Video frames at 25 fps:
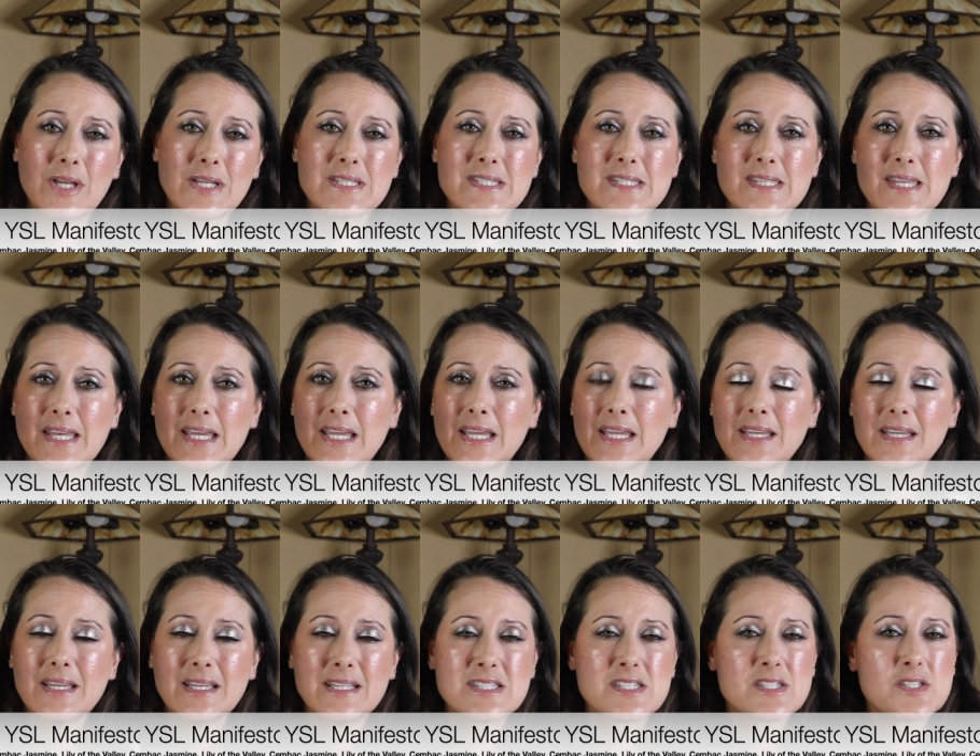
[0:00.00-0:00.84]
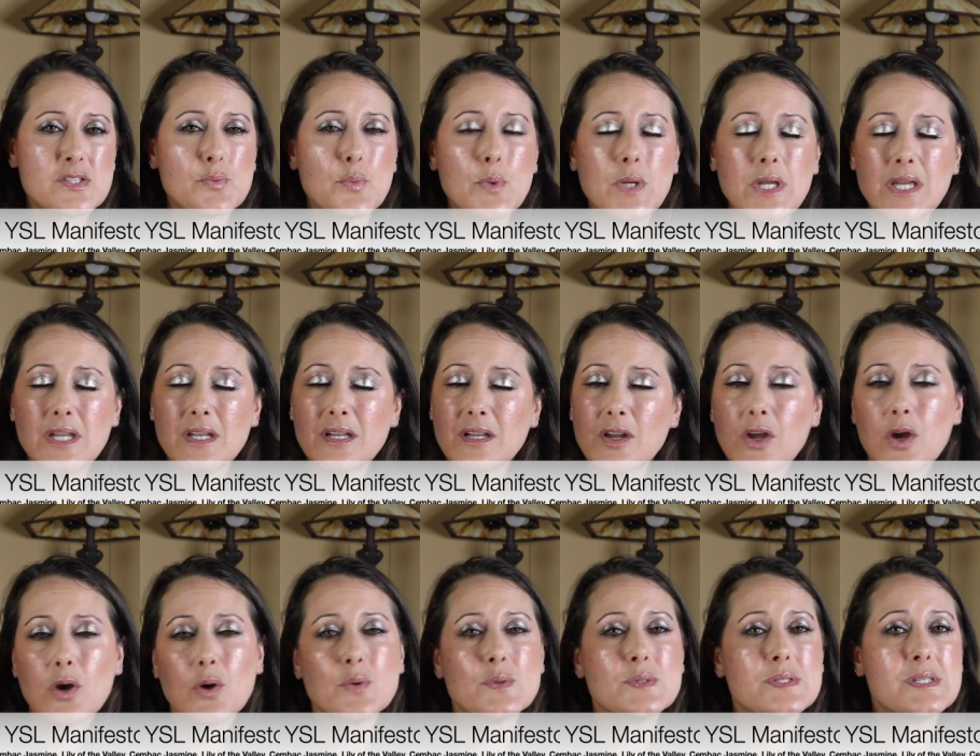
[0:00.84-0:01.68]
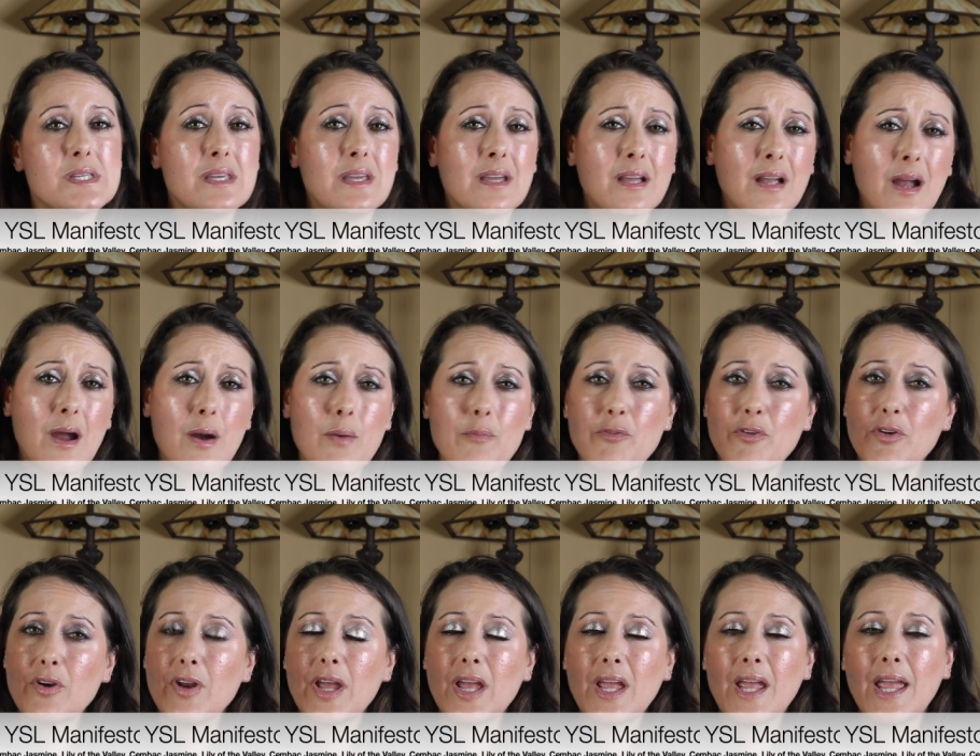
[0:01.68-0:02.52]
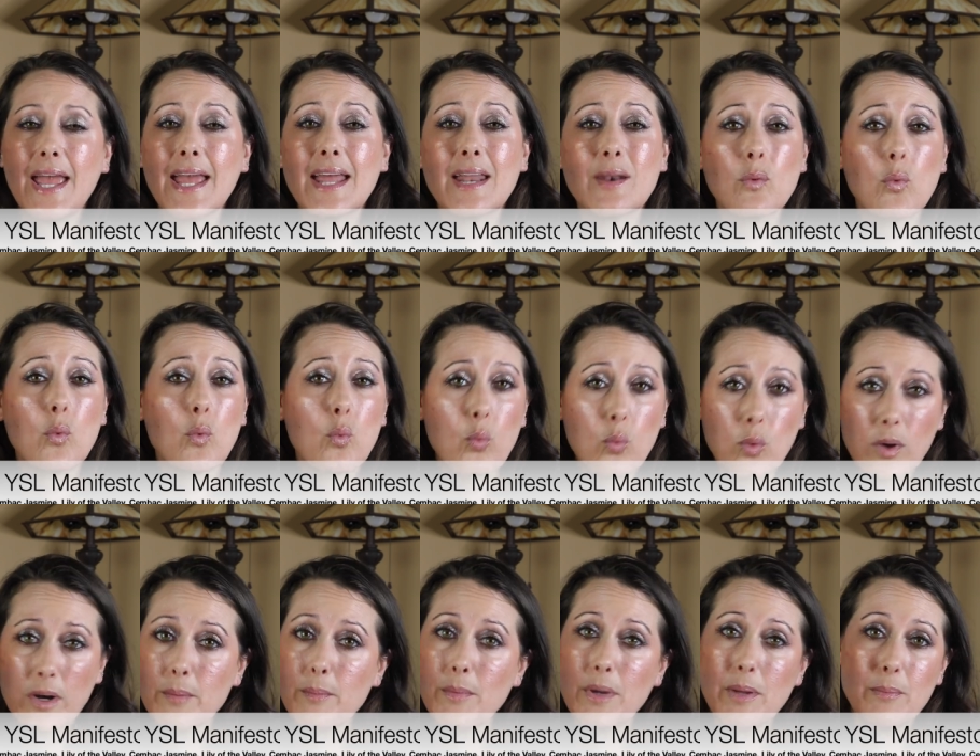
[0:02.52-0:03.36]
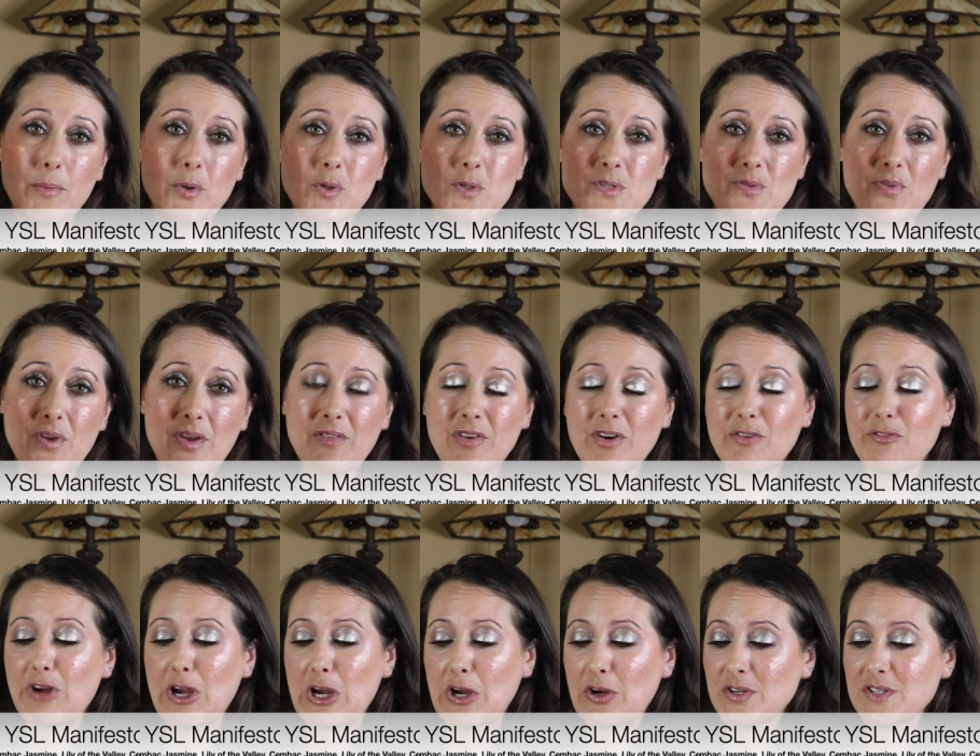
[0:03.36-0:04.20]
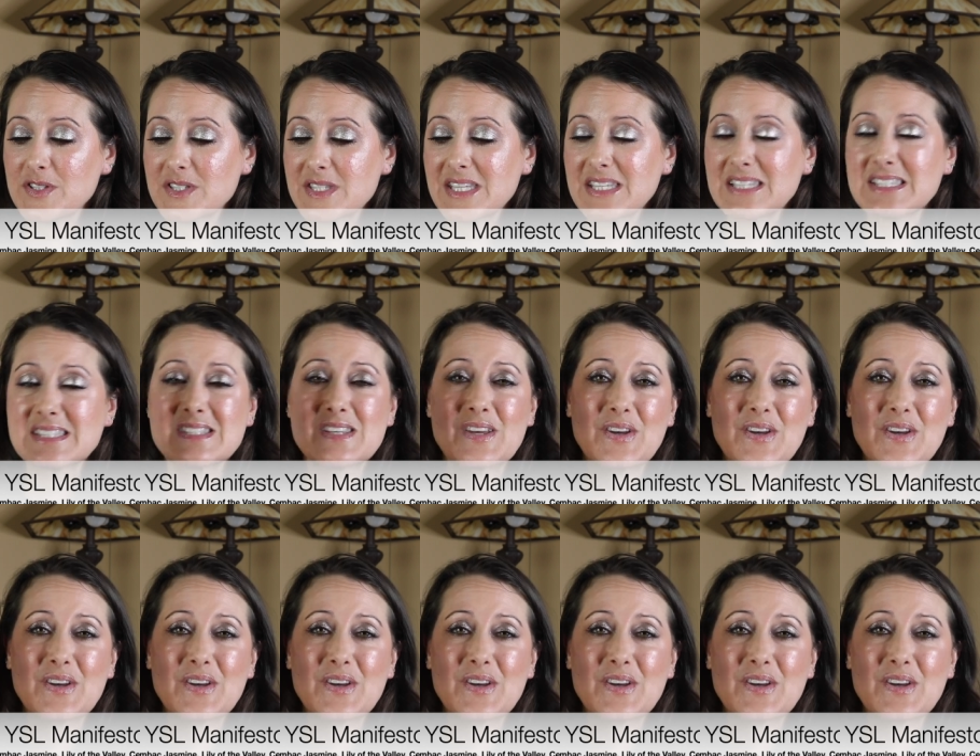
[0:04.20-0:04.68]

It's like, it's sweet and cozy and comforting and one of my most favorite fragrances